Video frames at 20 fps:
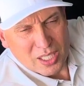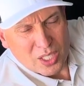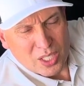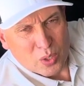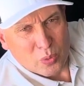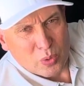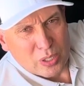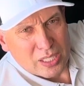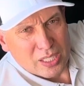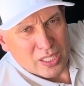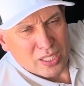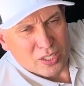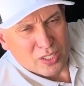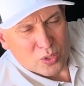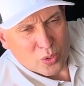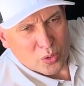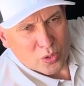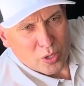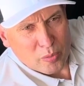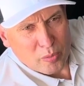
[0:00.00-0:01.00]
we
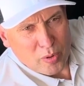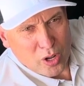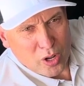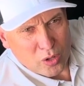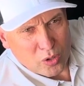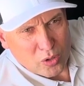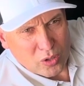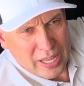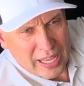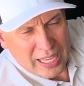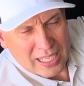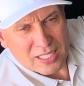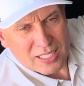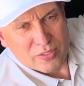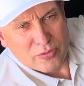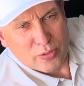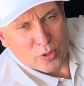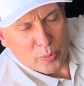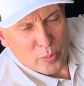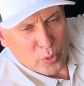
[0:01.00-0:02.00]
sold our Model X
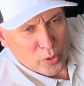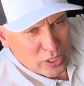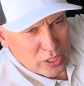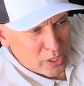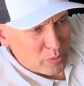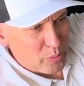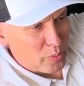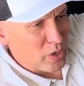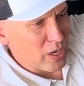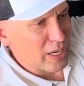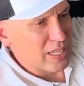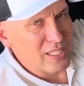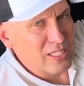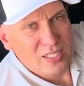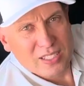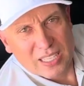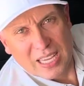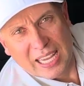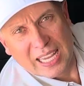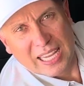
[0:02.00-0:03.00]
for a pretty good
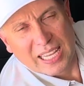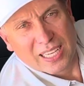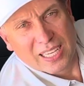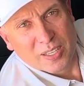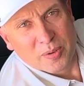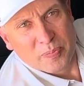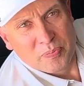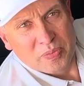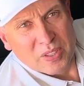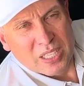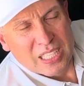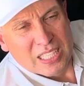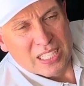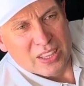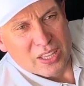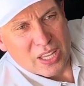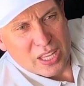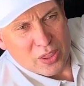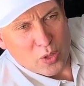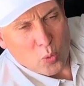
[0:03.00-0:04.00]
price, and
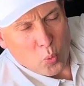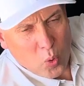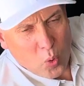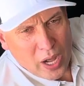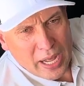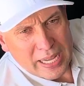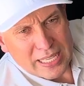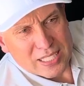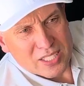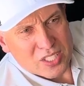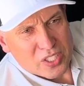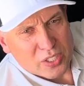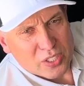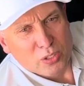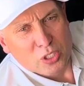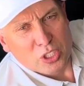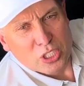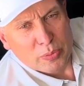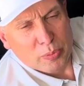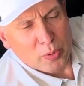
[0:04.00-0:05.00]
the Y is still
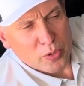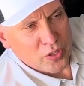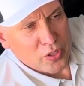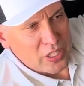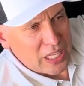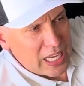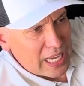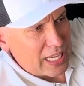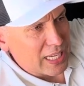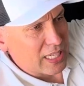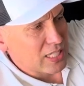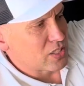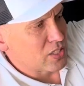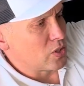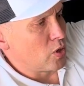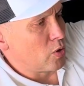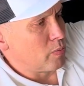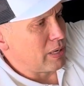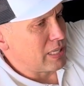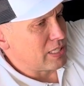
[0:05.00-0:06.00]
cheaper than the X,
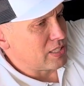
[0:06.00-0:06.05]
so it made